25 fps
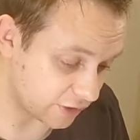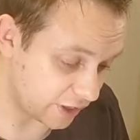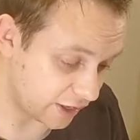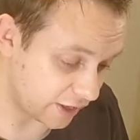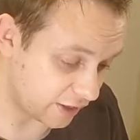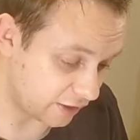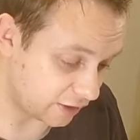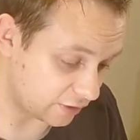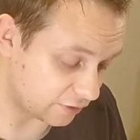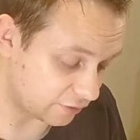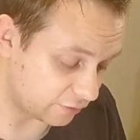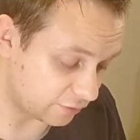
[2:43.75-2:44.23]

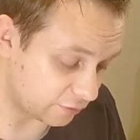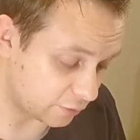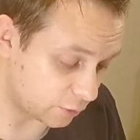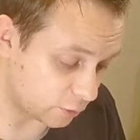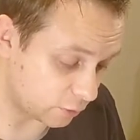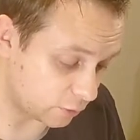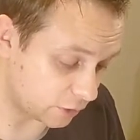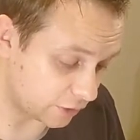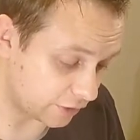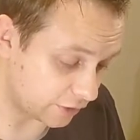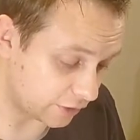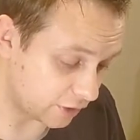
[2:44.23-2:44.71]
Dell has
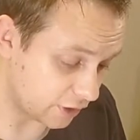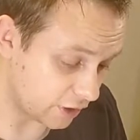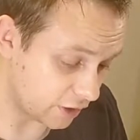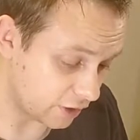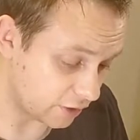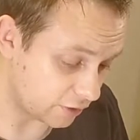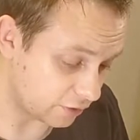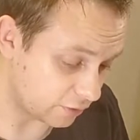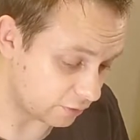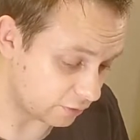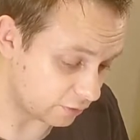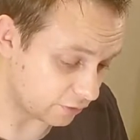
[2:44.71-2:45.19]
fallen.
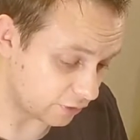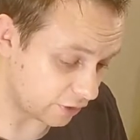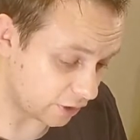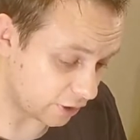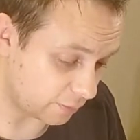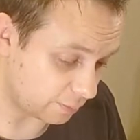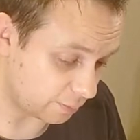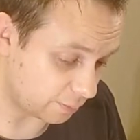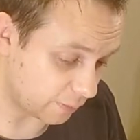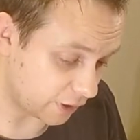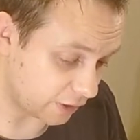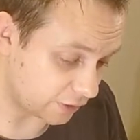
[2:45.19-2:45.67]

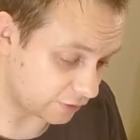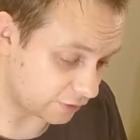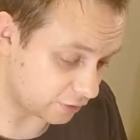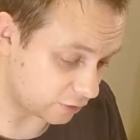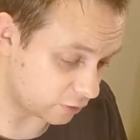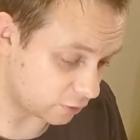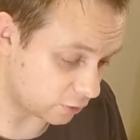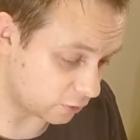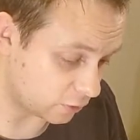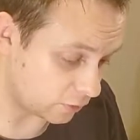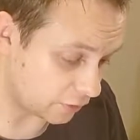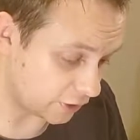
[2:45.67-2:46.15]
Usurped by
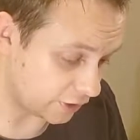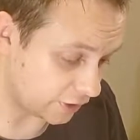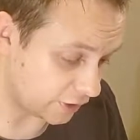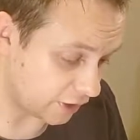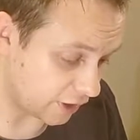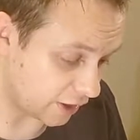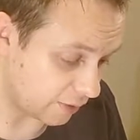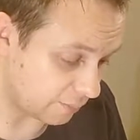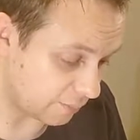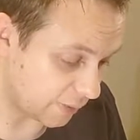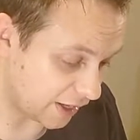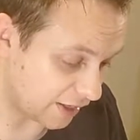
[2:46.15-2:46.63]
DeLorean,
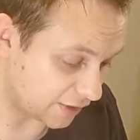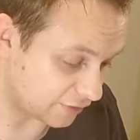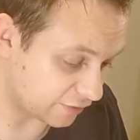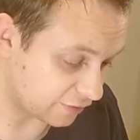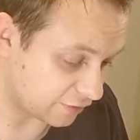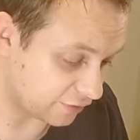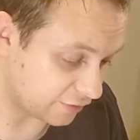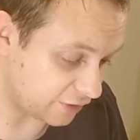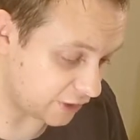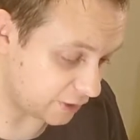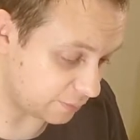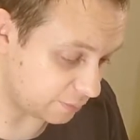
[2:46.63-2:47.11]
a man
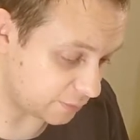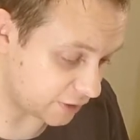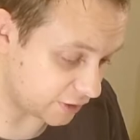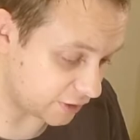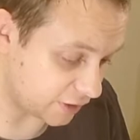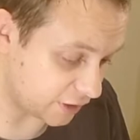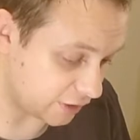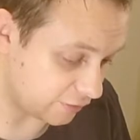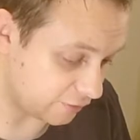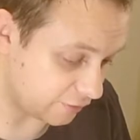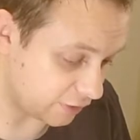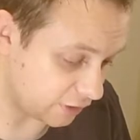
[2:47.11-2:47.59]
steeped in
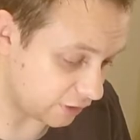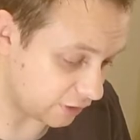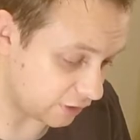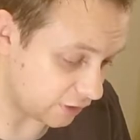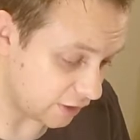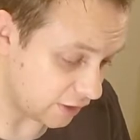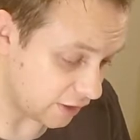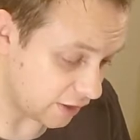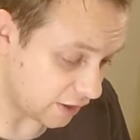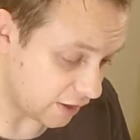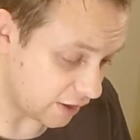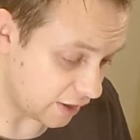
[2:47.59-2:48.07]
evil,
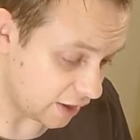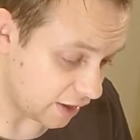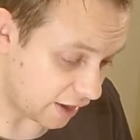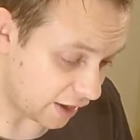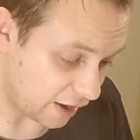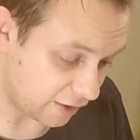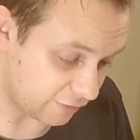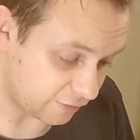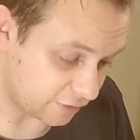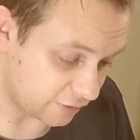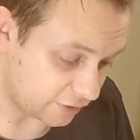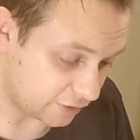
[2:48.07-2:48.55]

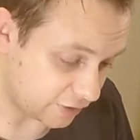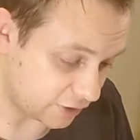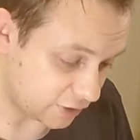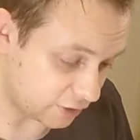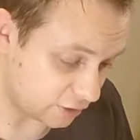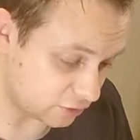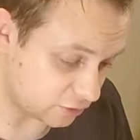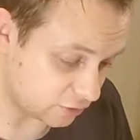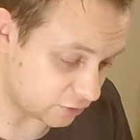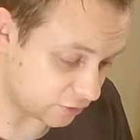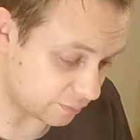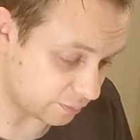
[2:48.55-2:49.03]
Evan
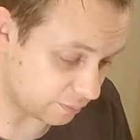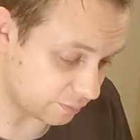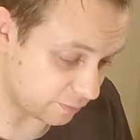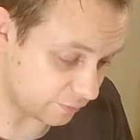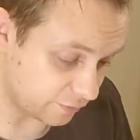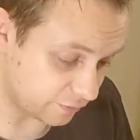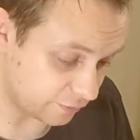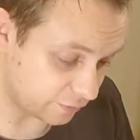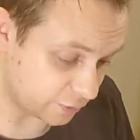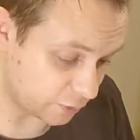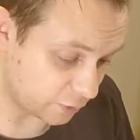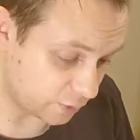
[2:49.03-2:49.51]
Tildrum,
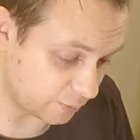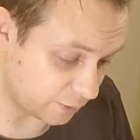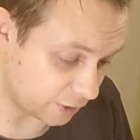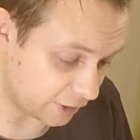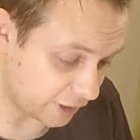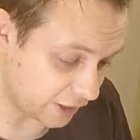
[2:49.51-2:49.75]
former